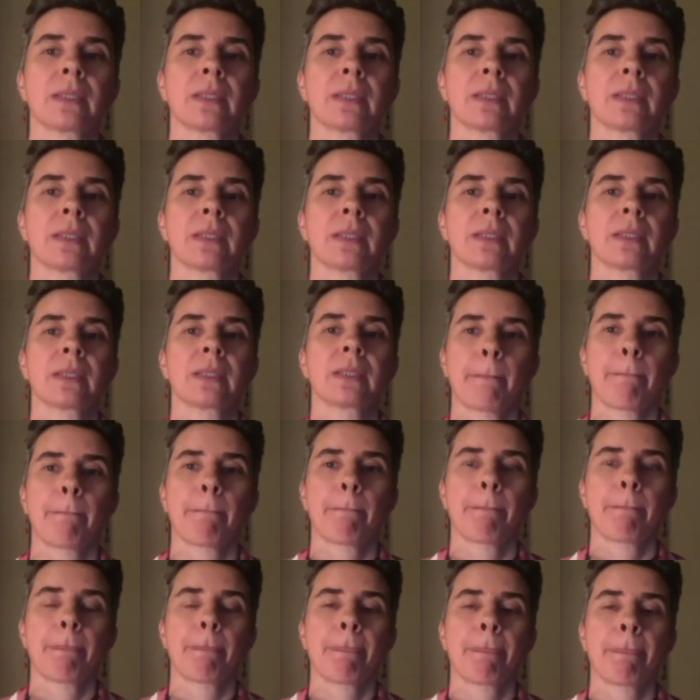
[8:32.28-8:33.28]
that.
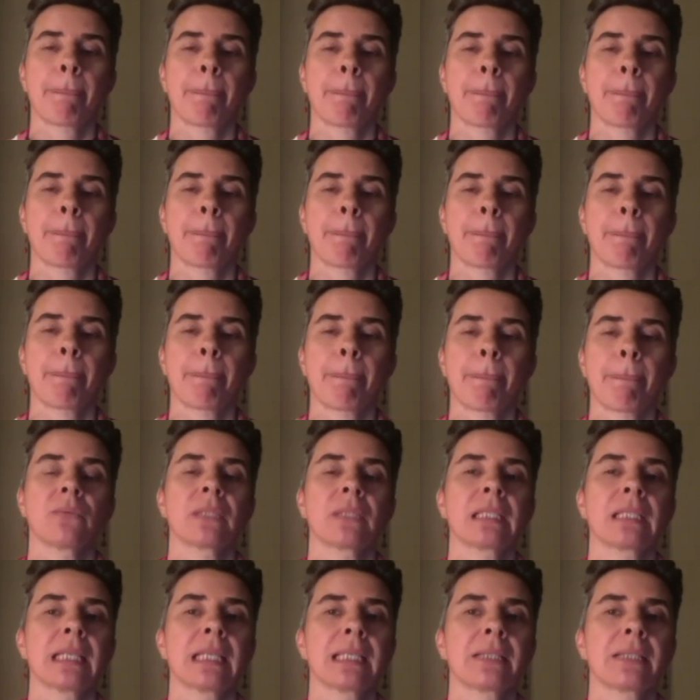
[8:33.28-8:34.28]
In
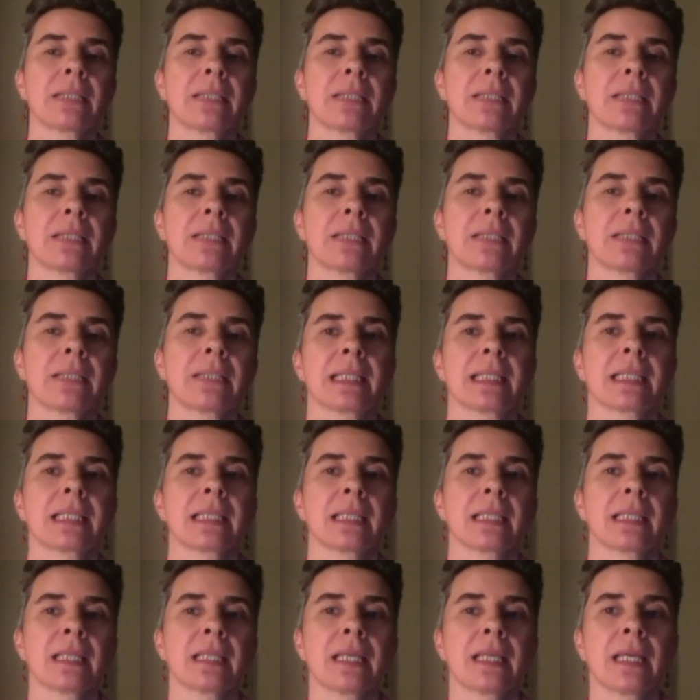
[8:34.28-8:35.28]
one of his letters, he
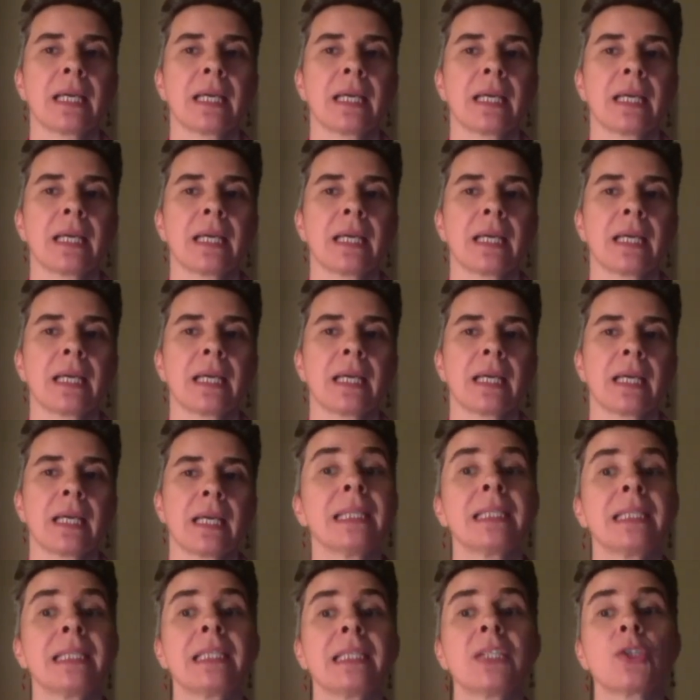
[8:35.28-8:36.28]
says,
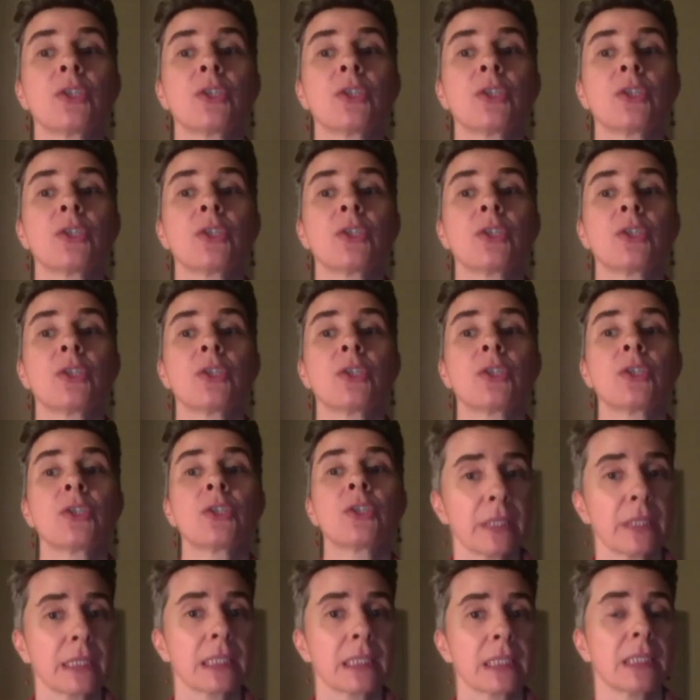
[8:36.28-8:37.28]
humanity should be
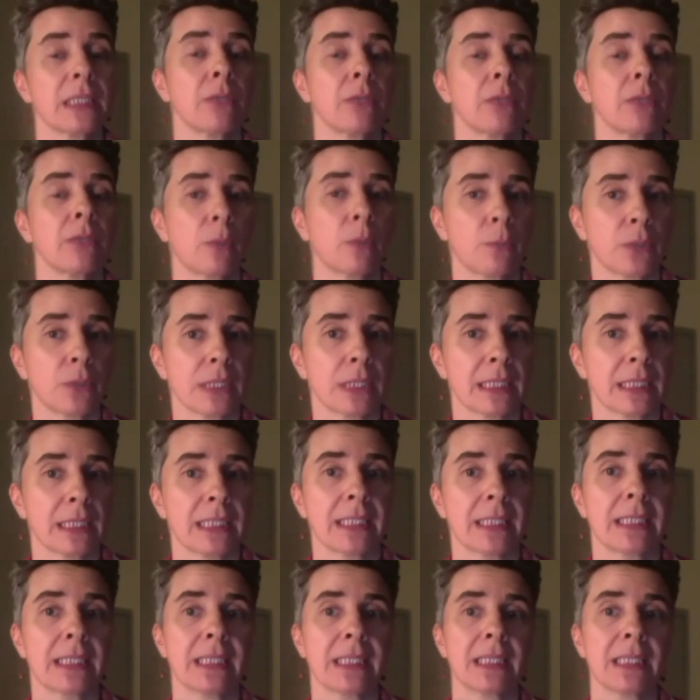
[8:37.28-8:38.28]
variously
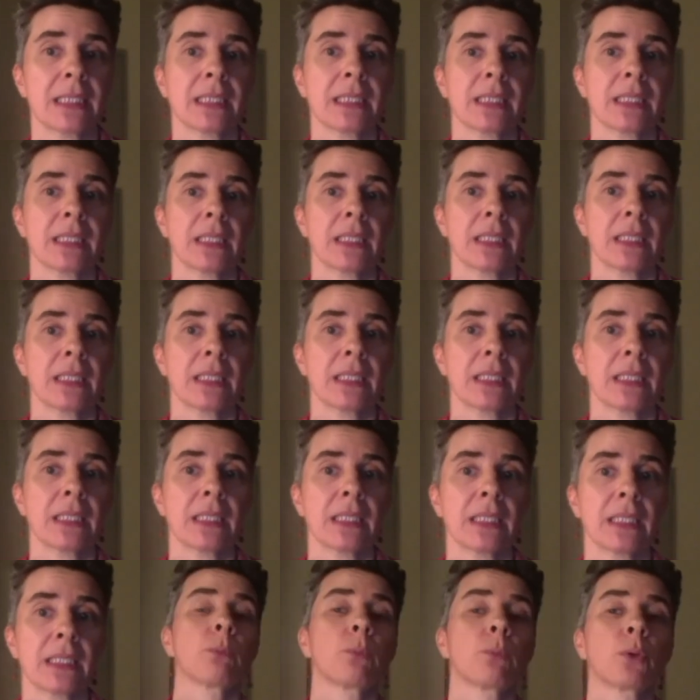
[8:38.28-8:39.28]
represented
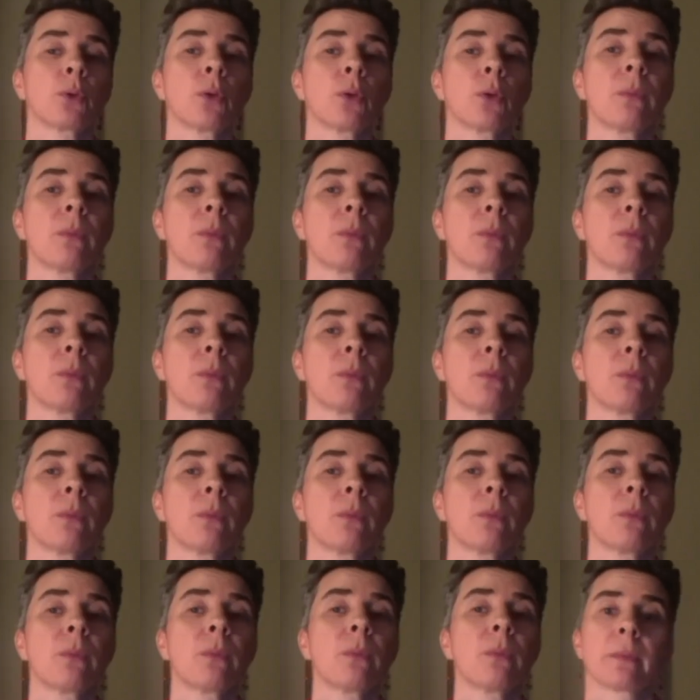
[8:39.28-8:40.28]
for the problem
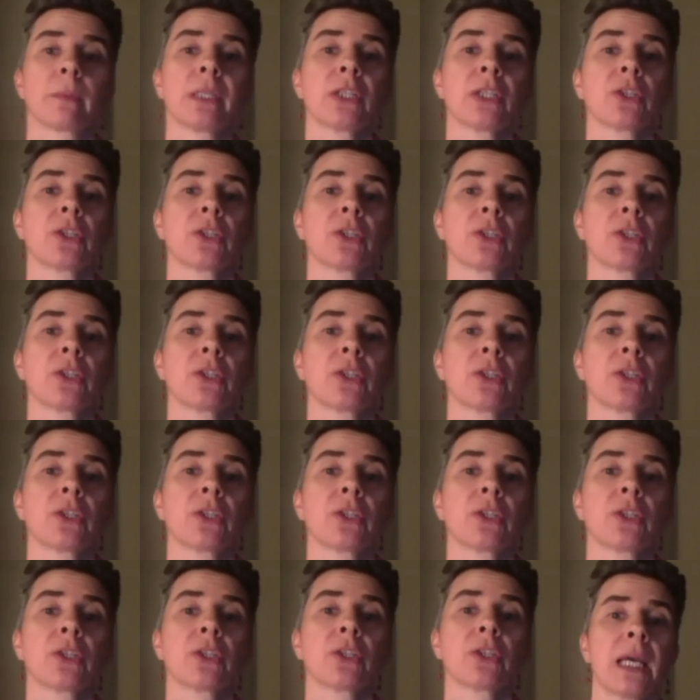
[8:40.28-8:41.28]
of
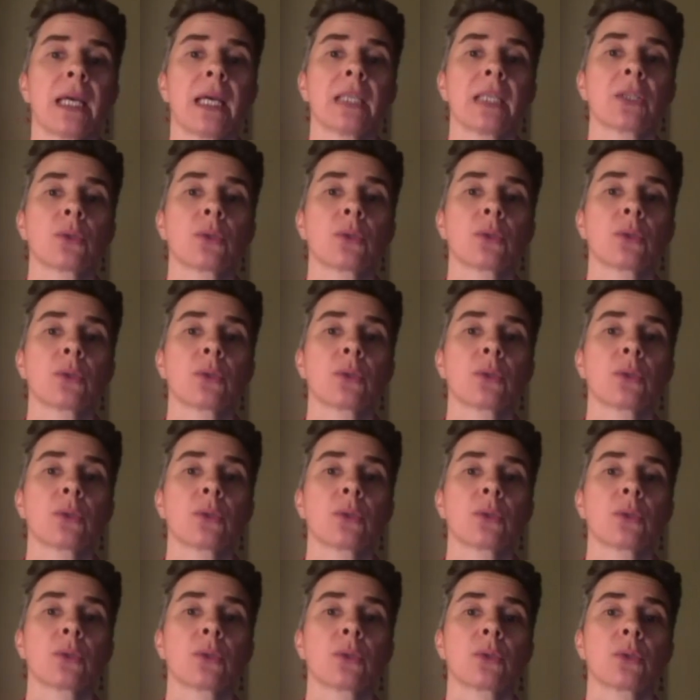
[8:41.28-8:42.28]
transformation has to
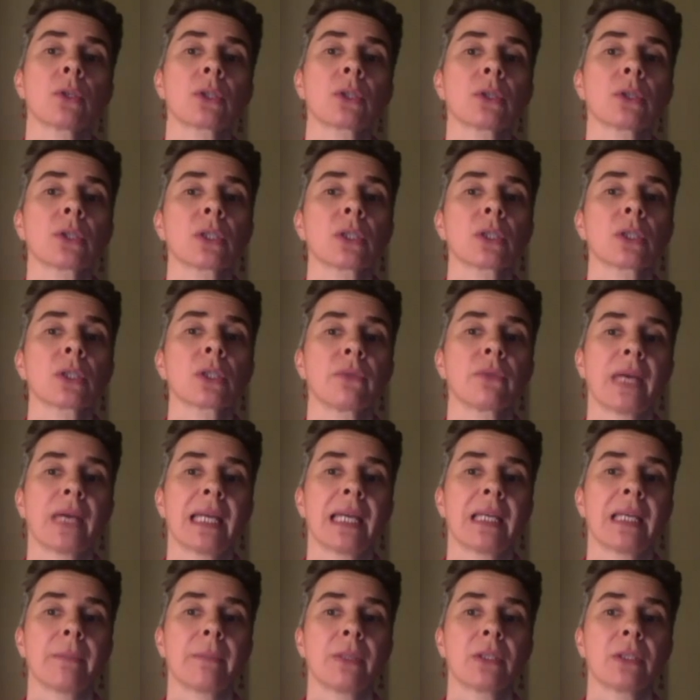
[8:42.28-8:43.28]
deal with all sorts of
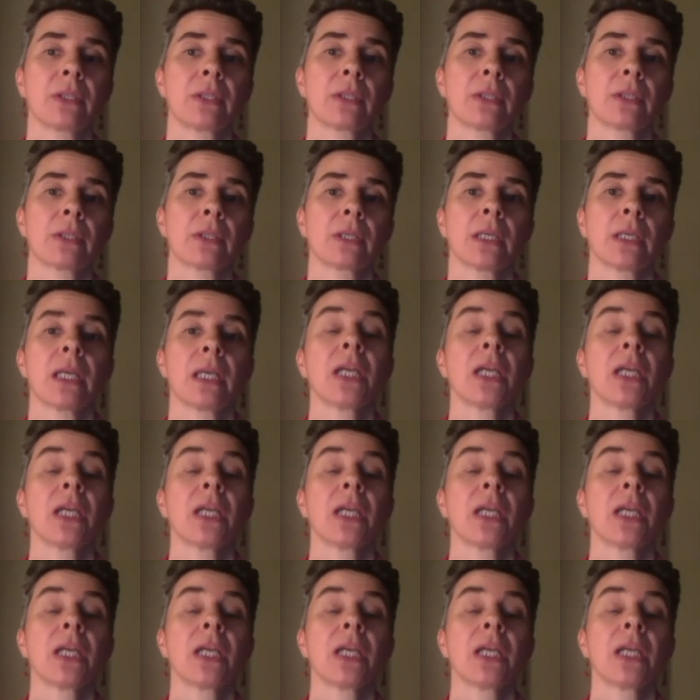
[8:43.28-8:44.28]
elements,
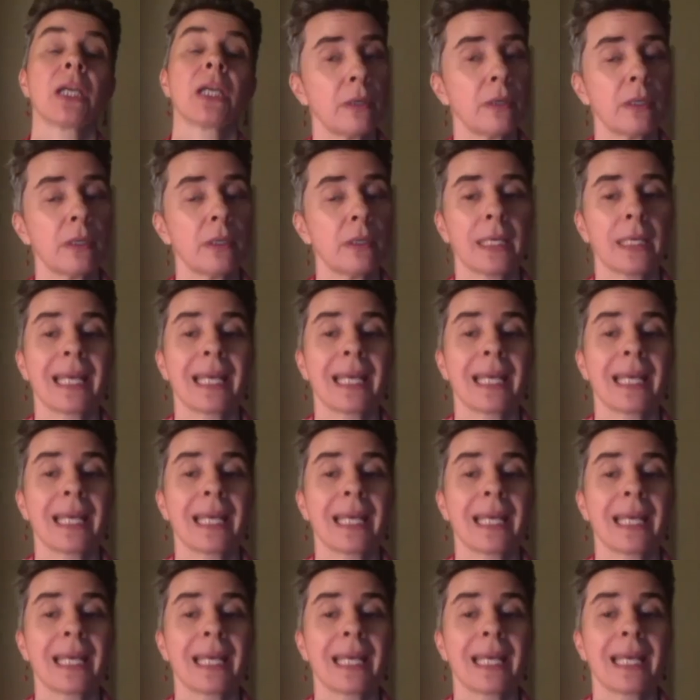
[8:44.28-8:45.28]
favorable
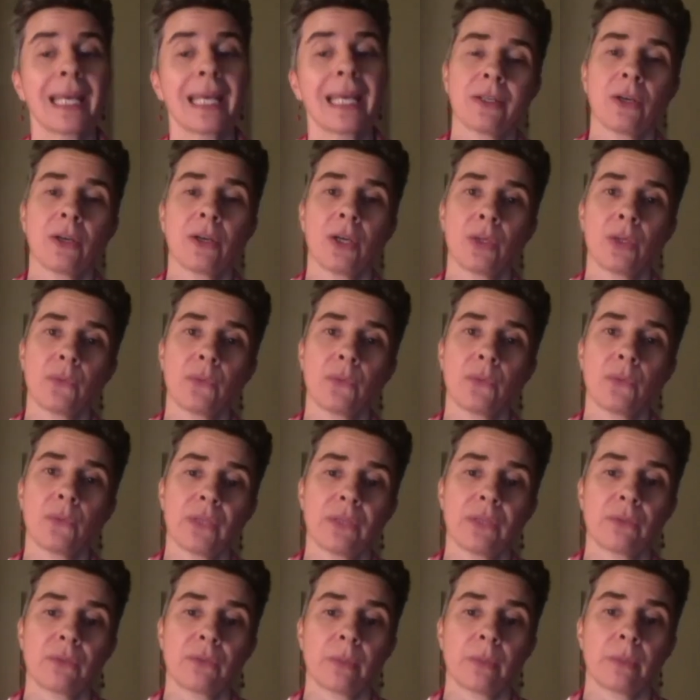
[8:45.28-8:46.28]
and
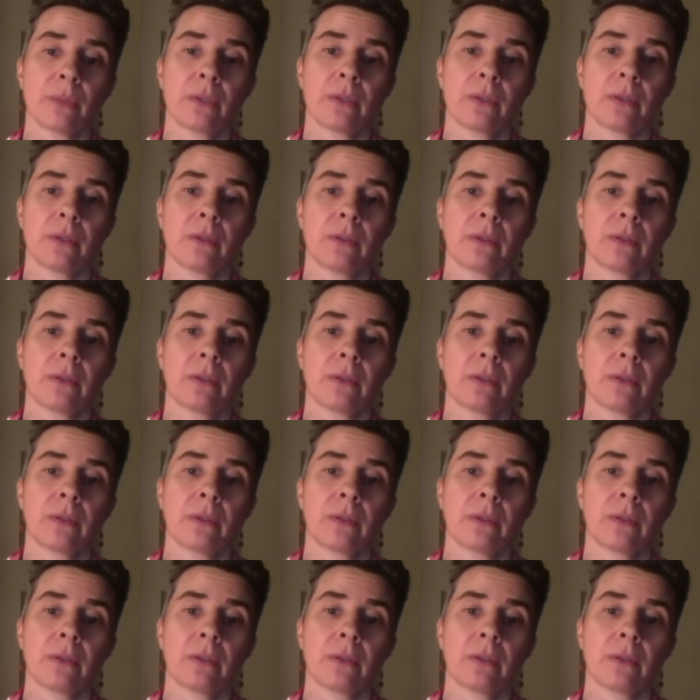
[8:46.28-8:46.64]
unfavorable.